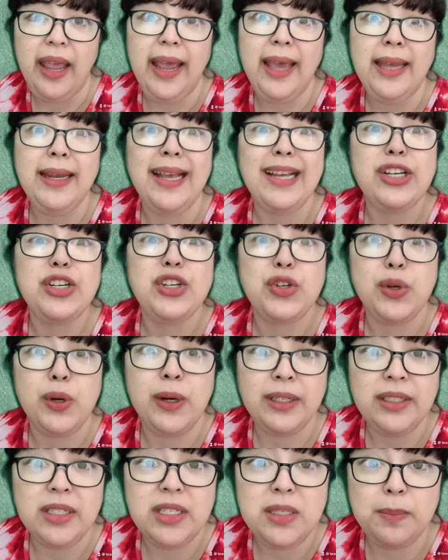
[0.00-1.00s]
and as
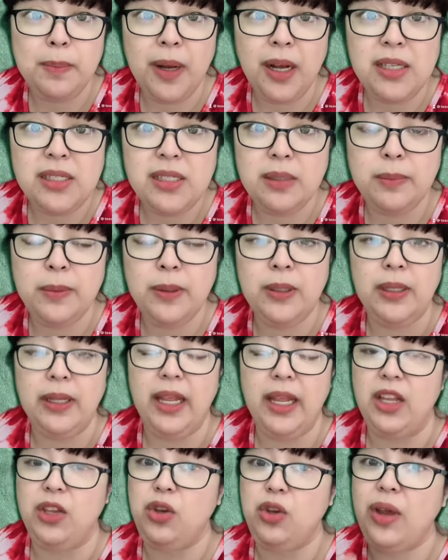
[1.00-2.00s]
short as possible,
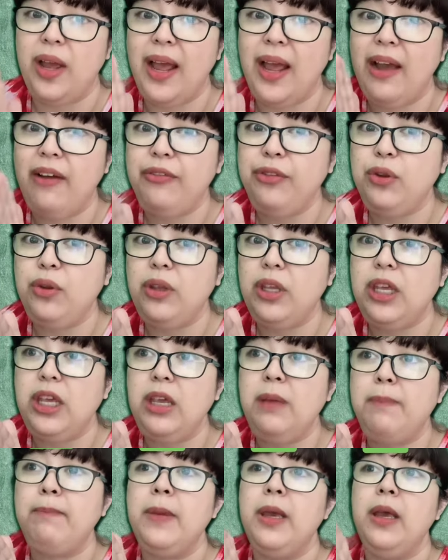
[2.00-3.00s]
and you have to keep